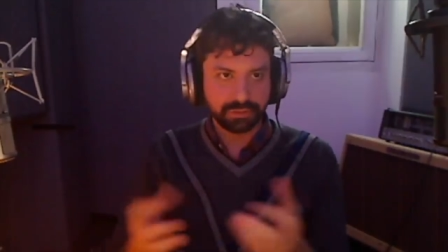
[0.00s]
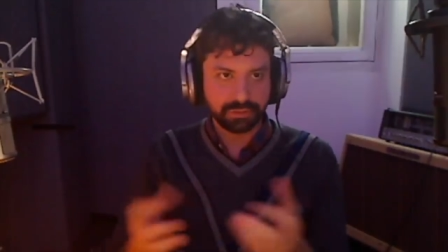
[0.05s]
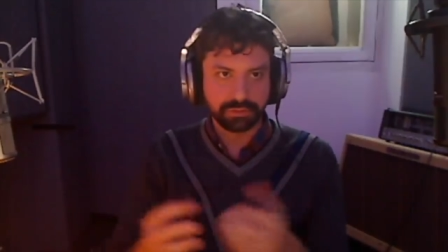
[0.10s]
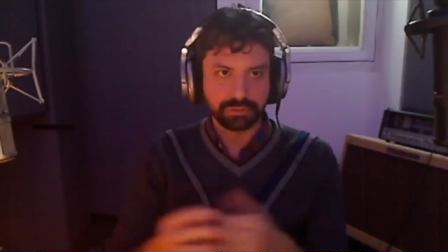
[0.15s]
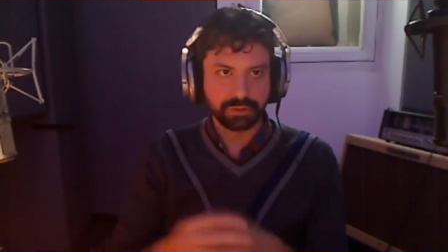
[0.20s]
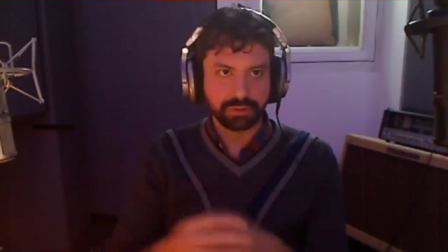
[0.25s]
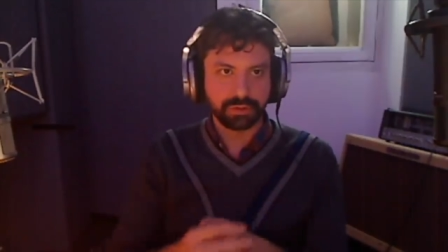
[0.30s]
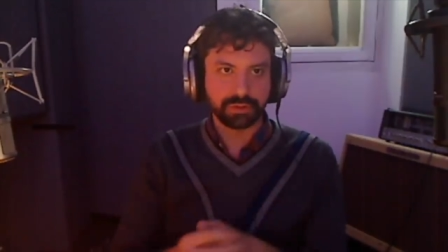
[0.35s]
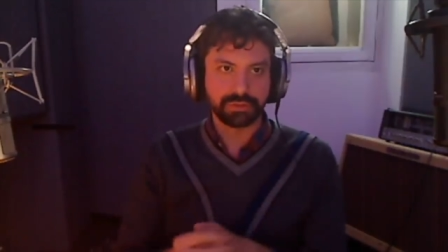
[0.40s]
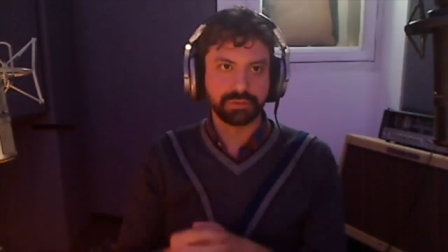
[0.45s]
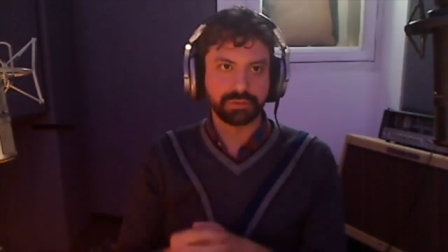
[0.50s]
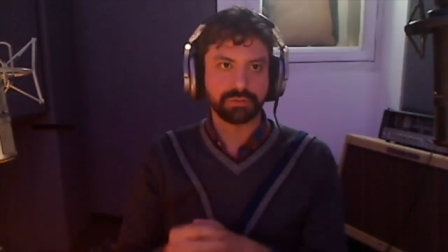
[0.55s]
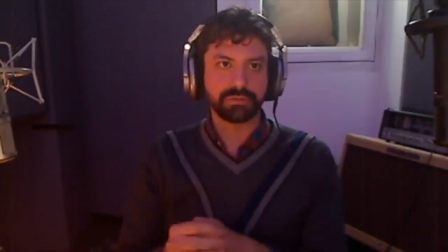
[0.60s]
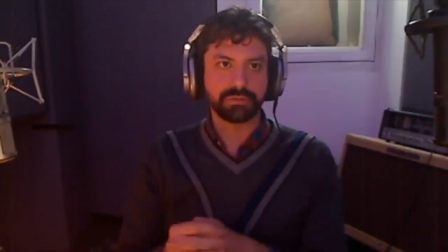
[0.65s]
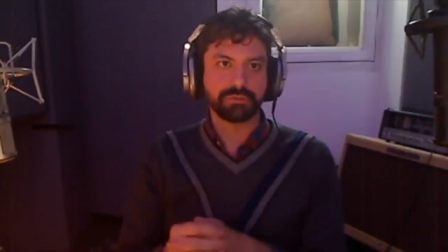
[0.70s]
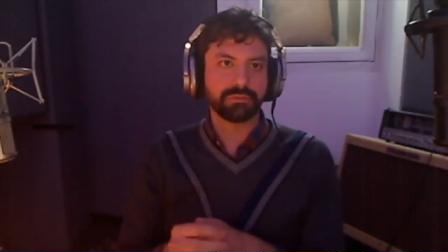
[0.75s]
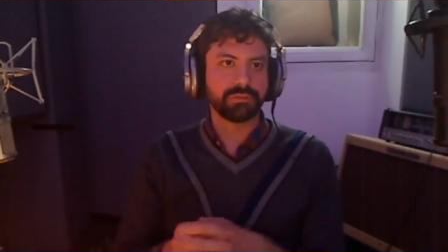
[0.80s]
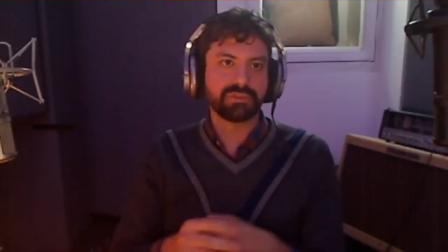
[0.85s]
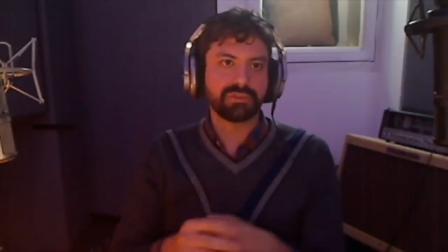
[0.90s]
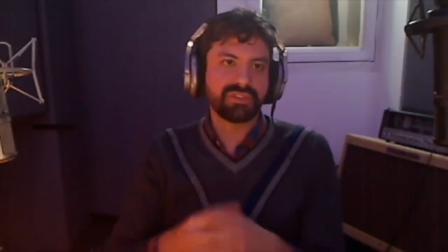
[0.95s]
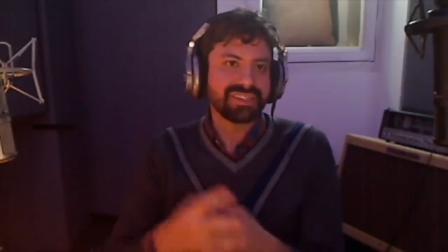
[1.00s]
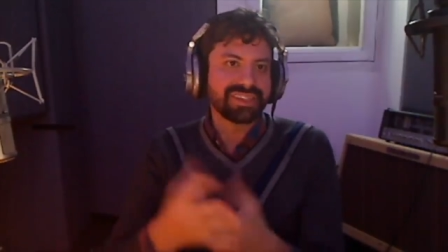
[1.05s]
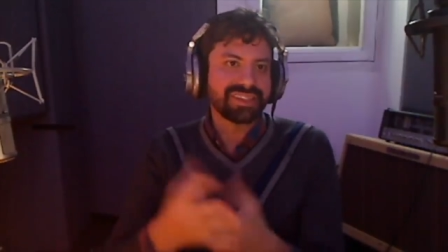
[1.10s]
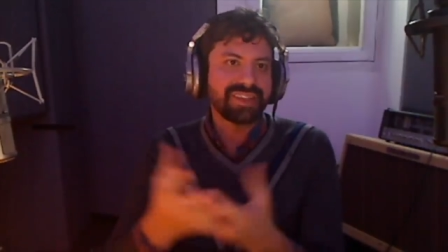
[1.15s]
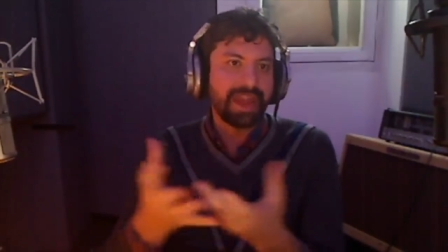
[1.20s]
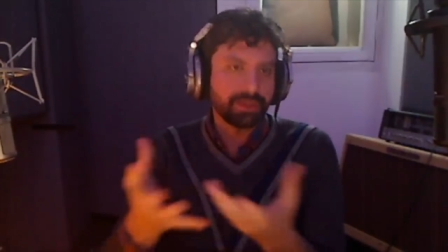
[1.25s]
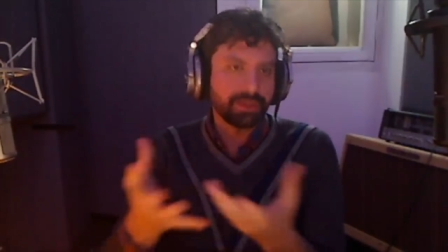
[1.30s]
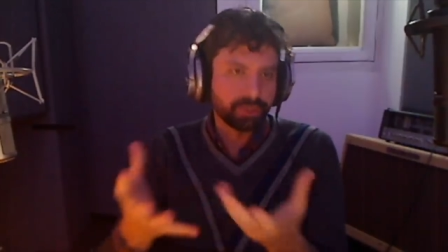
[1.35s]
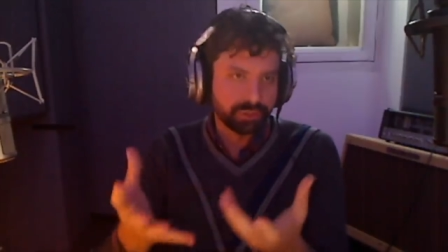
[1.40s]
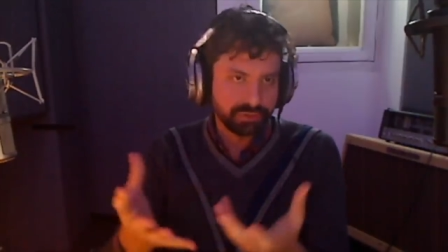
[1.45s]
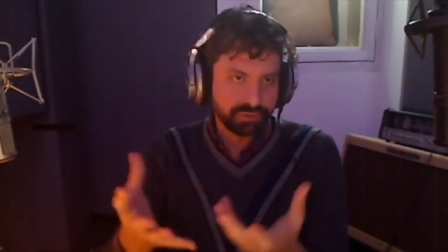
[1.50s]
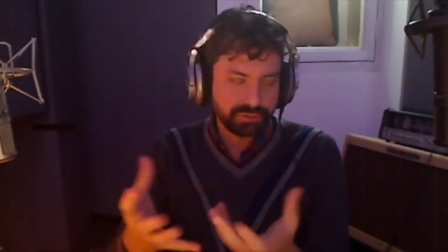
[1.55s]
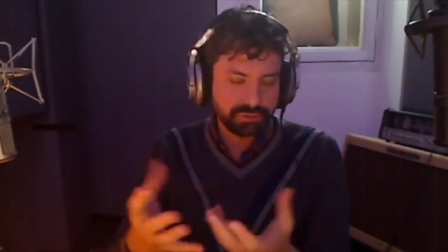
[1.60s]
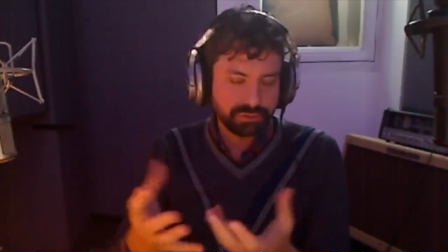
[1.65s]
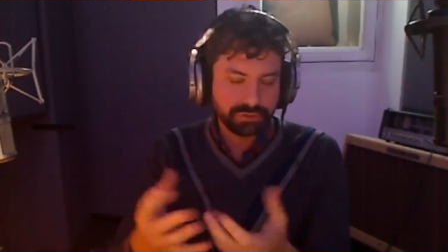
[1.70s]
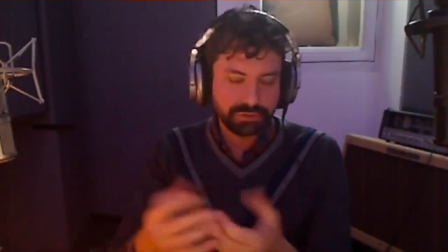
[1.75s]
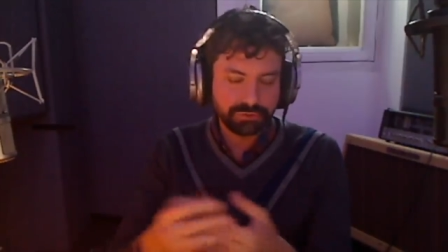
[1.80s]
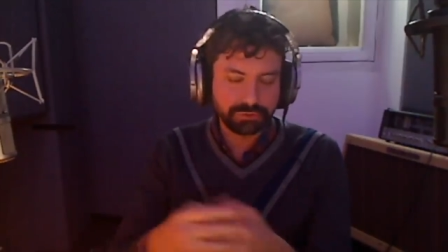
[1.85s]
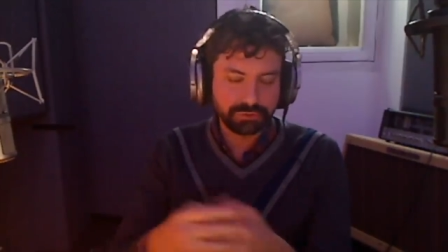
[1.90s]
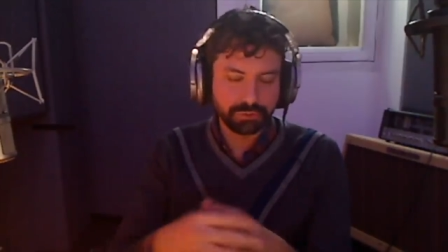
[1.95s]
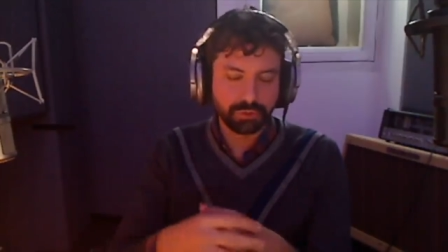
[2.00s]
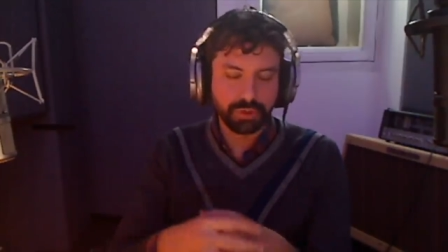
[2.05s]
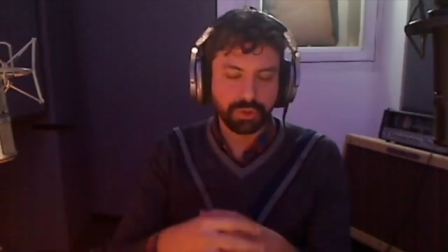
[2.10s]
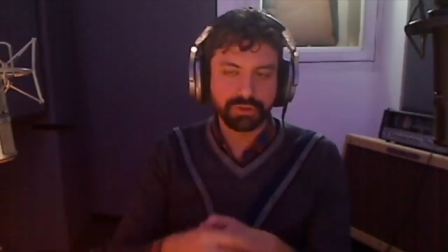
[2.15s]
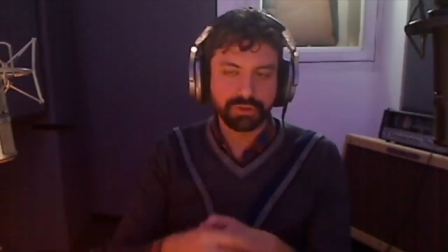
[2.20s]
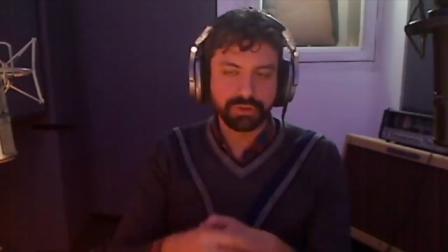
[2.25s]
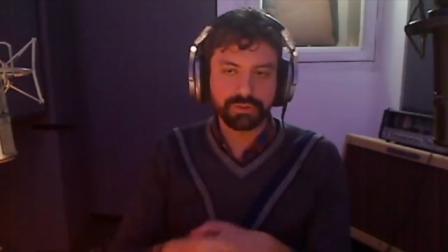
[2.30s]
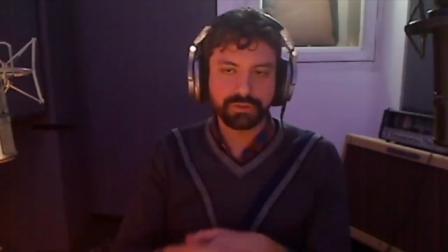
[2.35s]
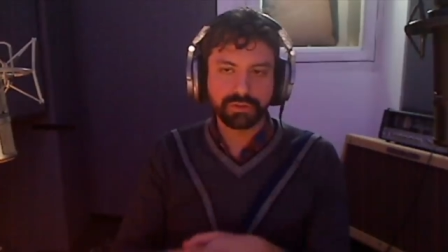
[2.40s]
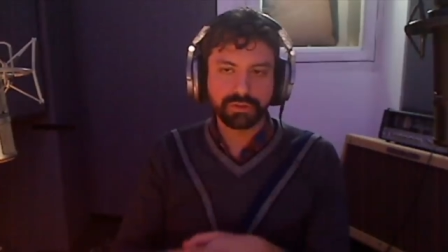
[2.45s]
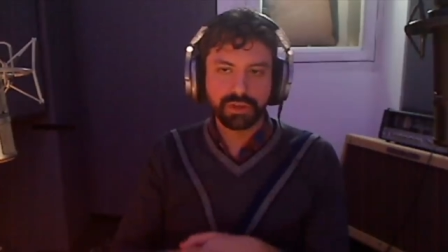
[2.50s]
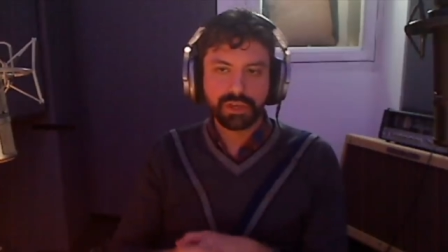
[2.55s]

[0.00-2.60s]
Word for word: or uh, transactions, if you want.